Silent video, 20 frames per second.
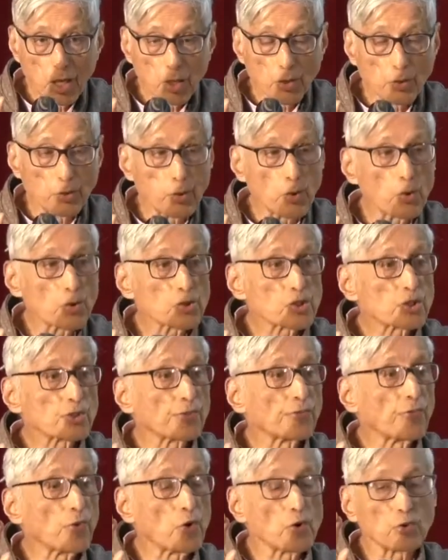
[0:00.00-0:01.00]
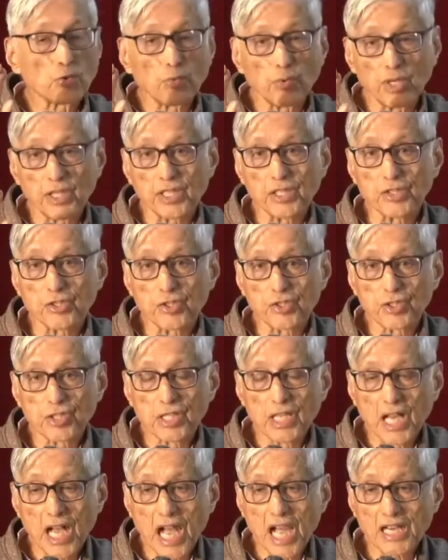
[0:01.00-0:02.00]
Those 4
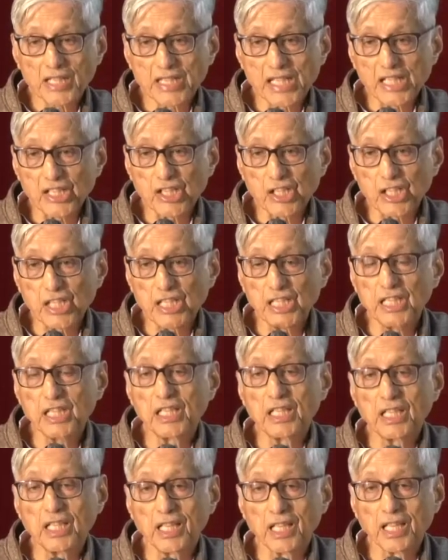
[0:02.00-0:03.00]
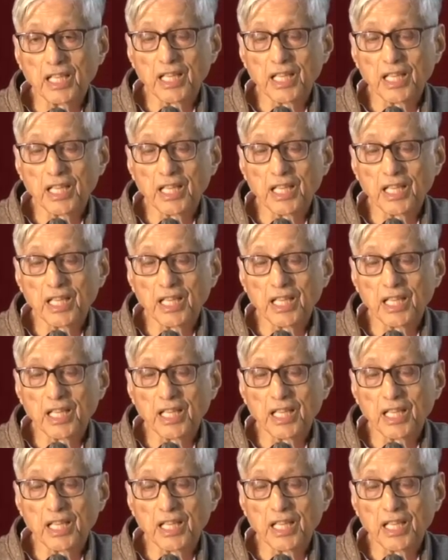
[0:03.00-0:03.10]
words are the key